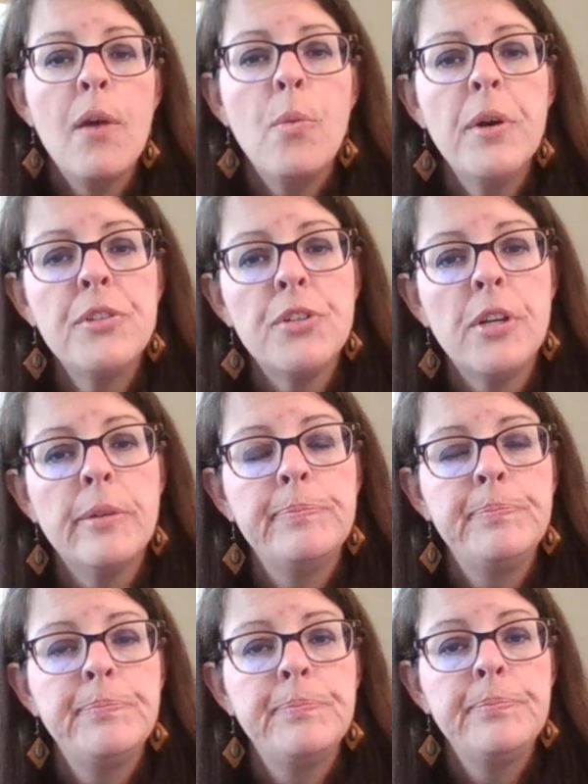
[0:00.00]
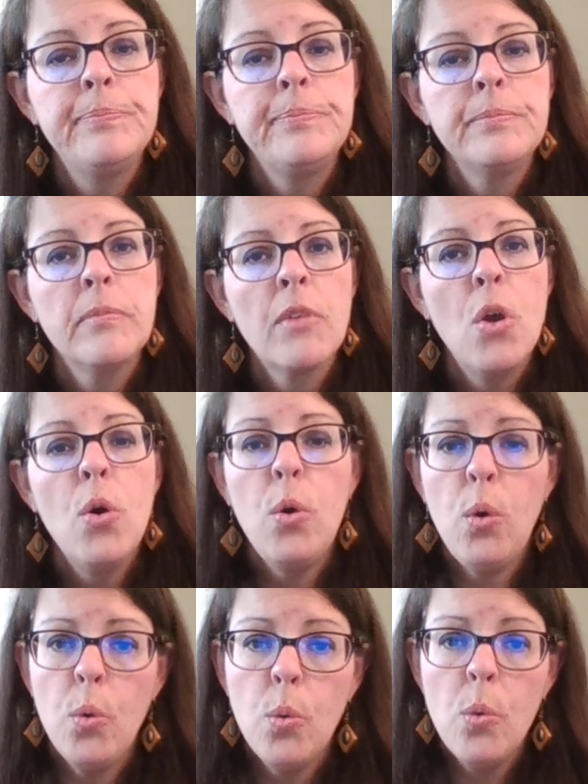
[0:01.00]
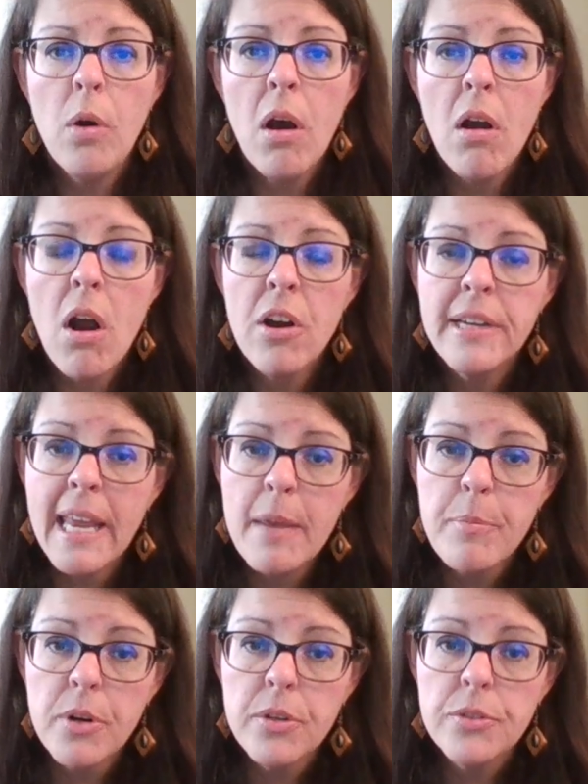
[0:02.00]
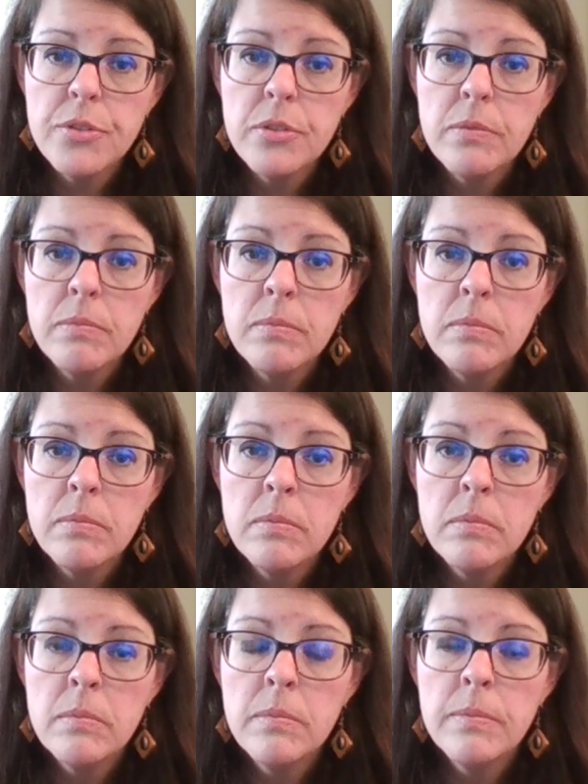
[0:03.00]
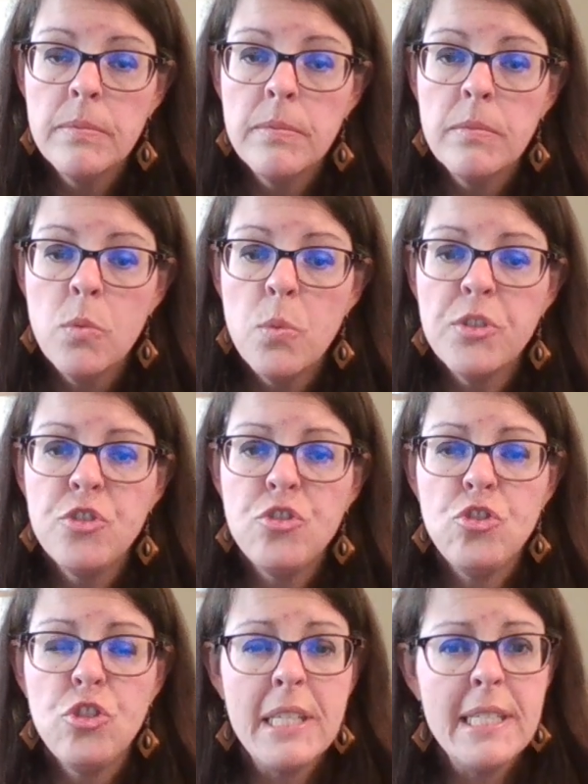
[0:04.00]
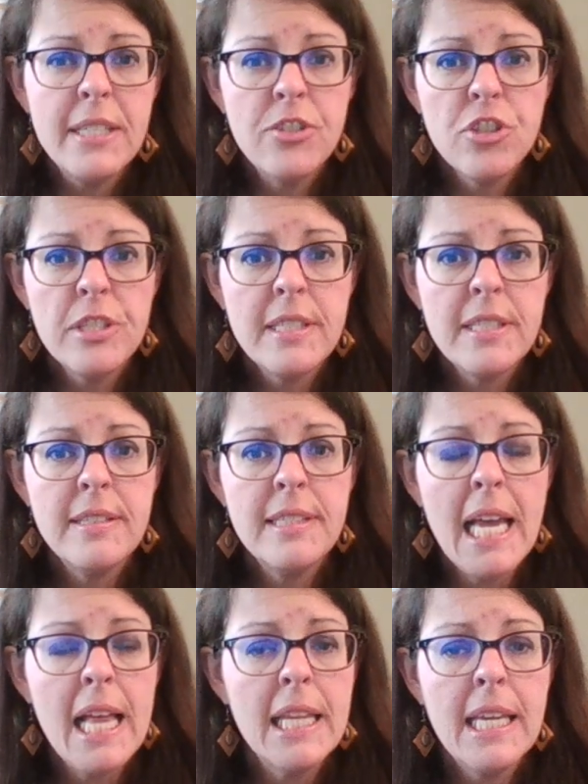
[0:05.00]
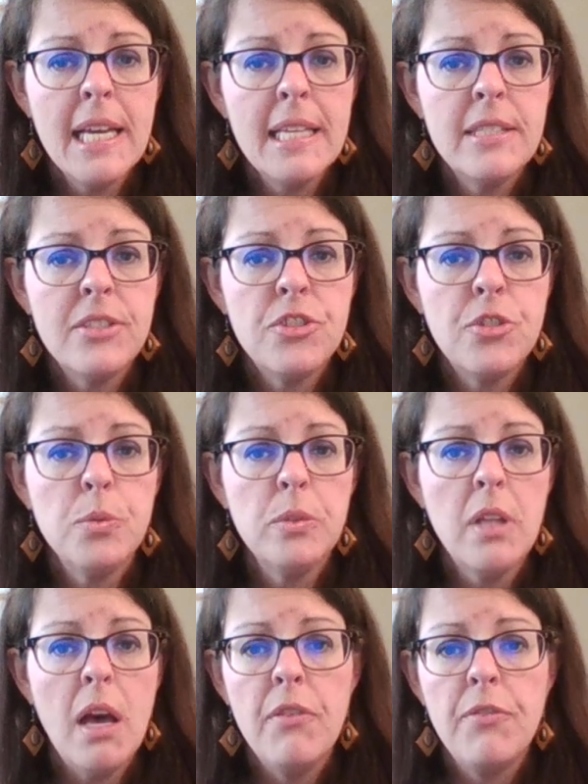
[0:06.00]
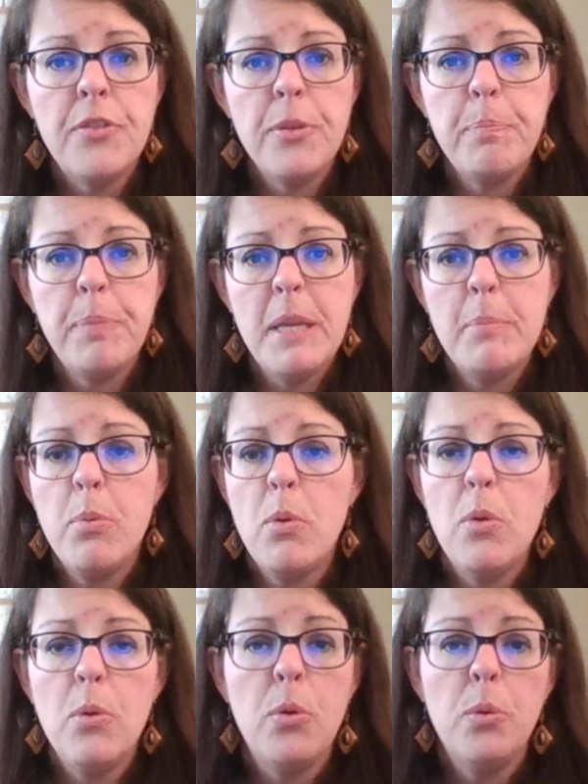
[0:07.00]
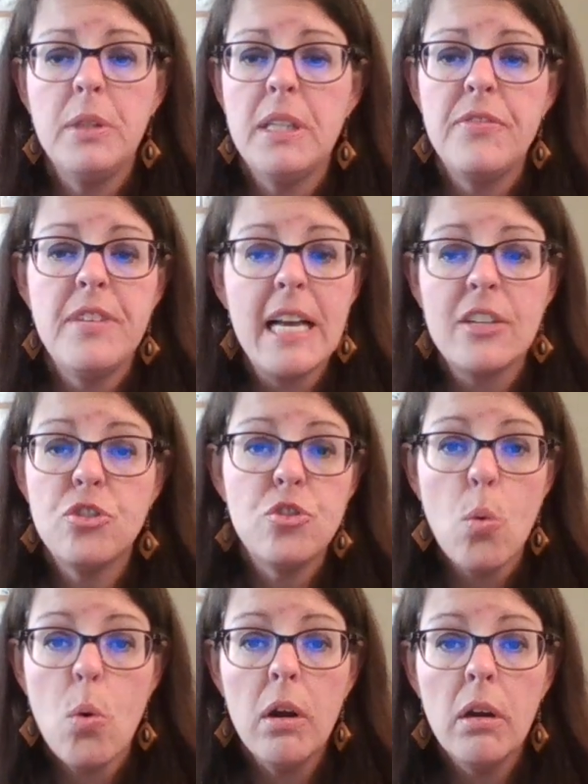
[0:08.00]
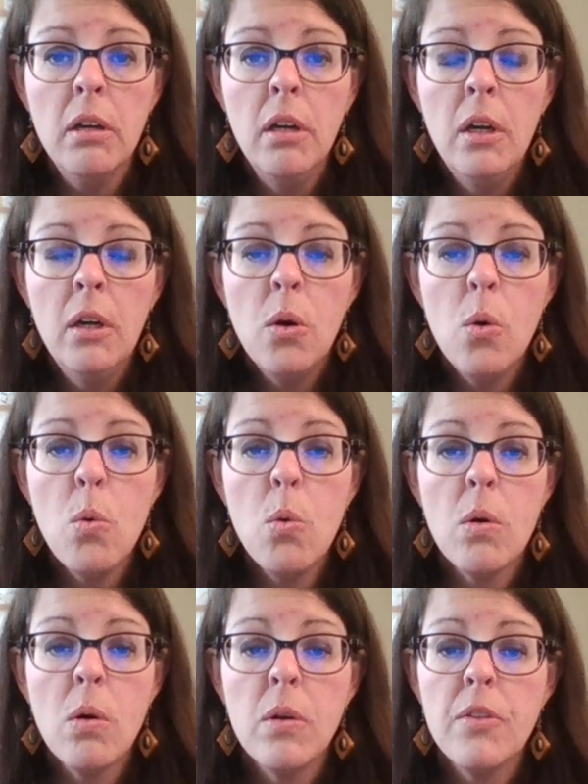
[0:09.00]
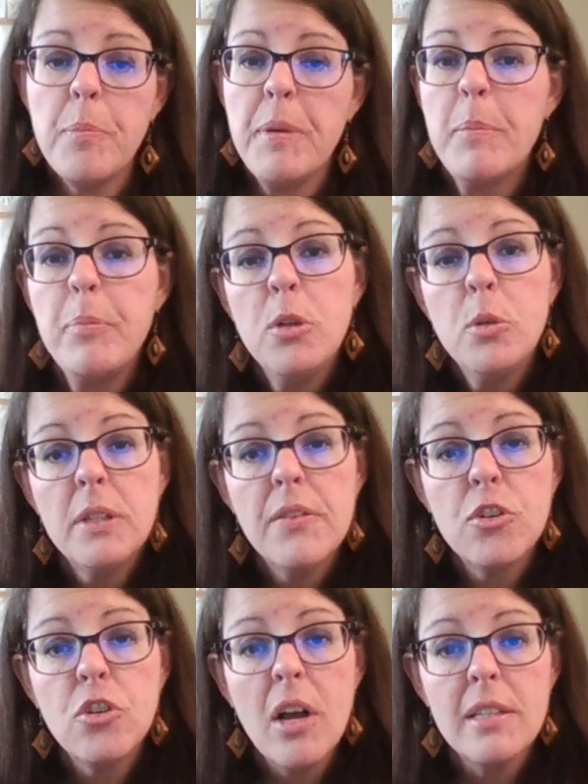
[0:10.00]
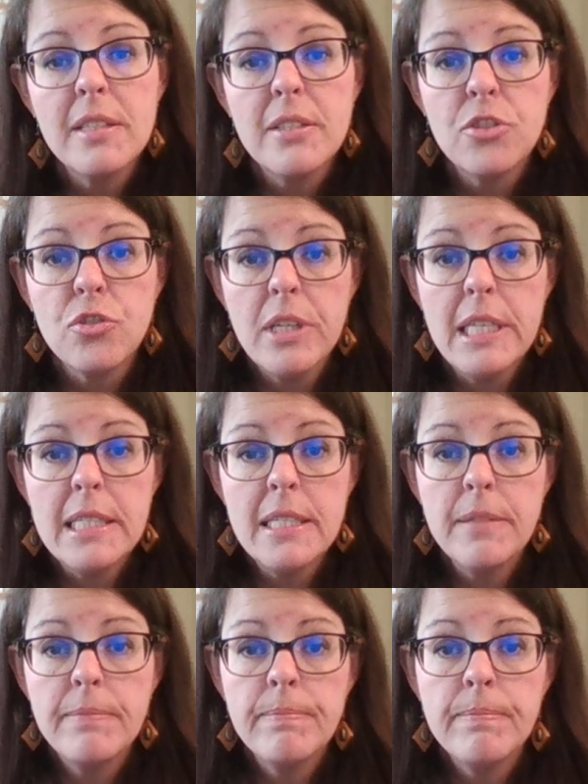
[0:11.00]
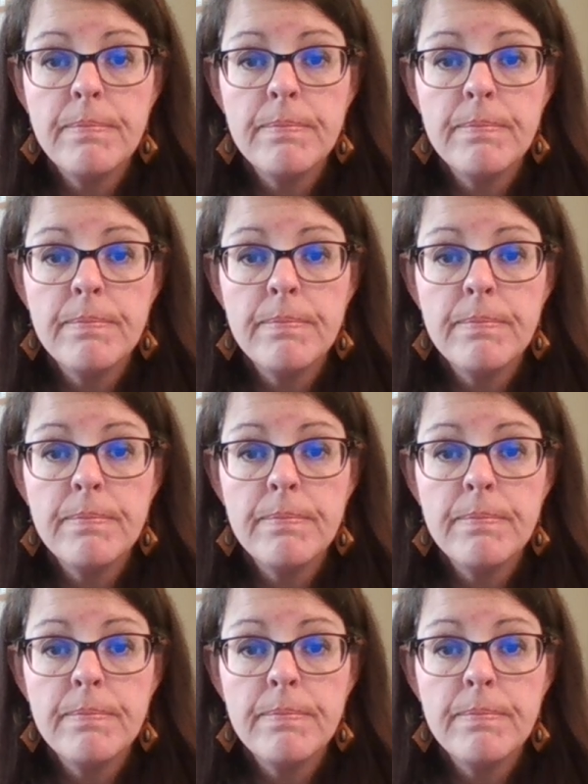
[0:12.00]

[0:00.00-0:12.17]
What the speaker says: I wonder, who are our neighbors? Was Jesus just telling us to love the people who live next door or the people who live across the street?